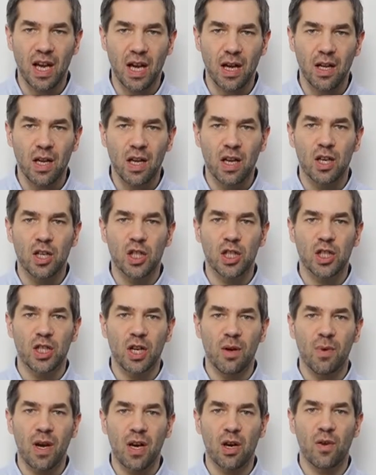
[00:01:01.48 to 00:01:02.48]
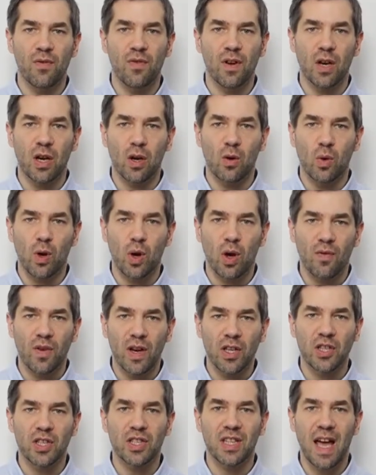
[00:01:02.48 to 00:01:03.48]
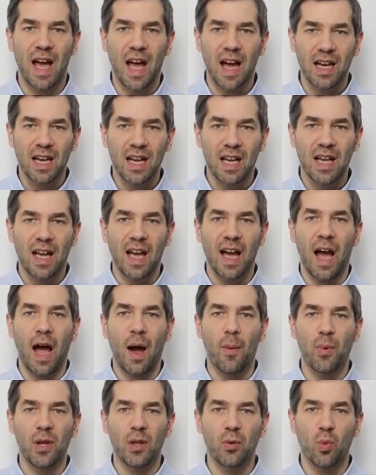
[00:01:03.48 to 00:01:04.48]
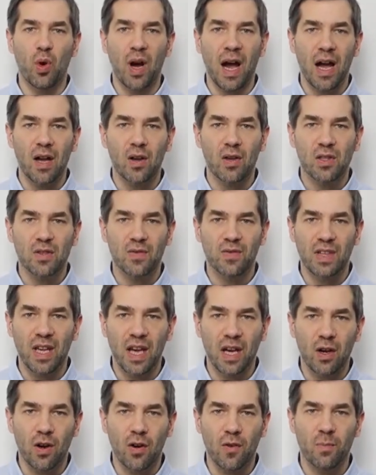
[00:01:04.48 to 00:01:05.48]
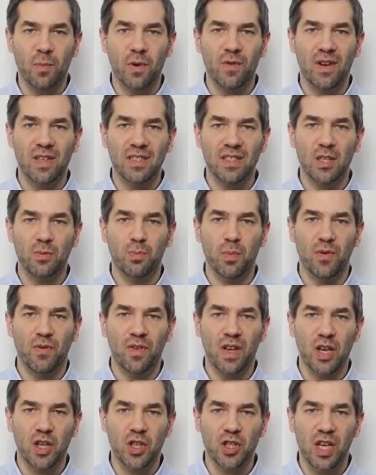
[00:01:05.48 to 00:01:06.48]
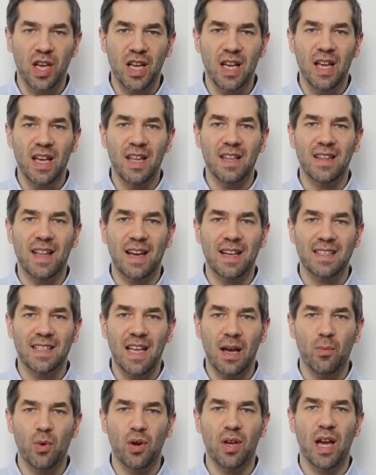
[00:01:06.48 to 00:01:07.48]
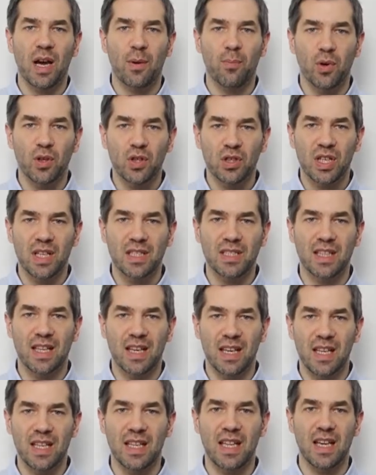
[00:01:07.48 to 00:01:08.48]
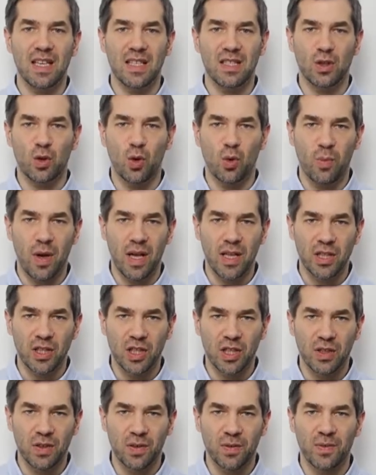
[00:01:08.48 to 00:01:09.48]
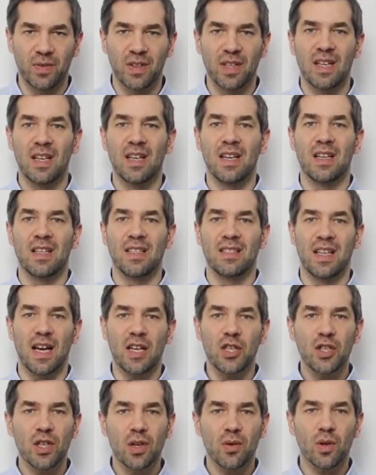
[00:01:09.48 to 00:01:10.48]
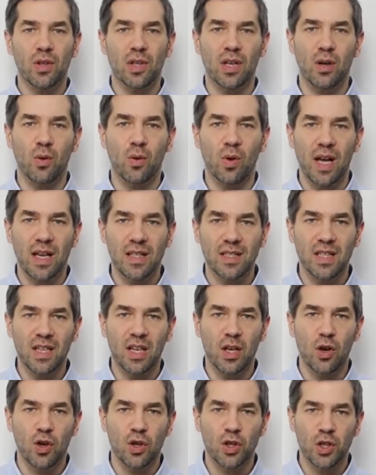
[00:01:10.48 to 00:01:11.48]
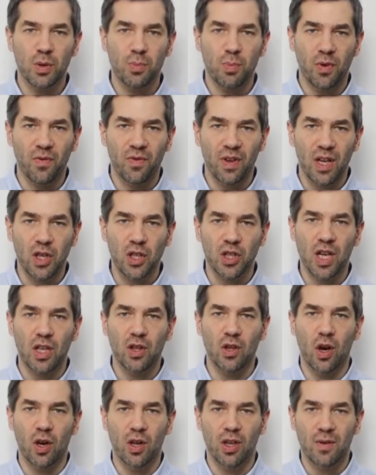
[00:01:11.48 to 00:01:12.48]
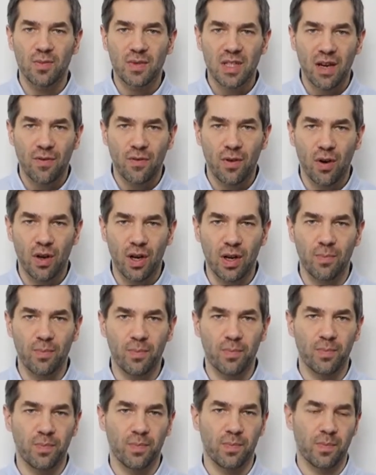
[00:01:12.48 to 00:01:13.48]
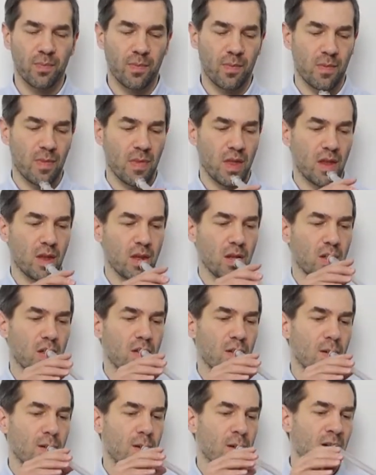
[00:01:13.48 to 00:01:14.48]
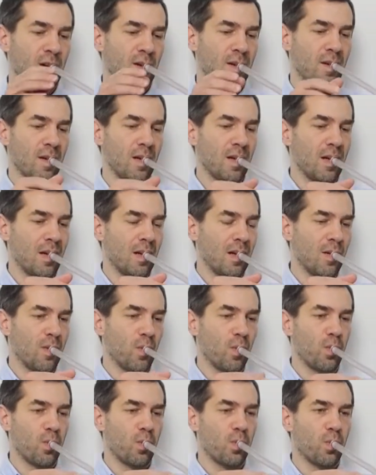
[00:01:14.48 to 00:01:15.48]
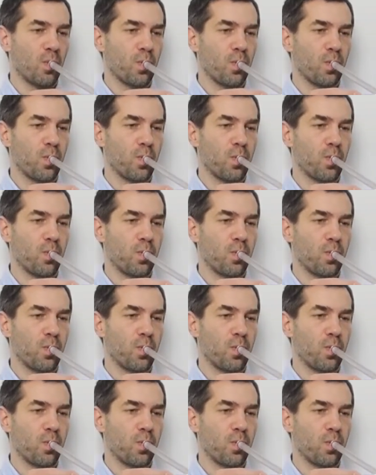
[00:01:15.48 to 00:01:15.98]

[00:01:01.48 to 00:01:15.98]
Breath Viewer, you need to set it as if you were to play your instrument. While breathing, you should feel that the air pressure is the same as while playing your instrument. I will begin with setting the amount of air with a lower valve.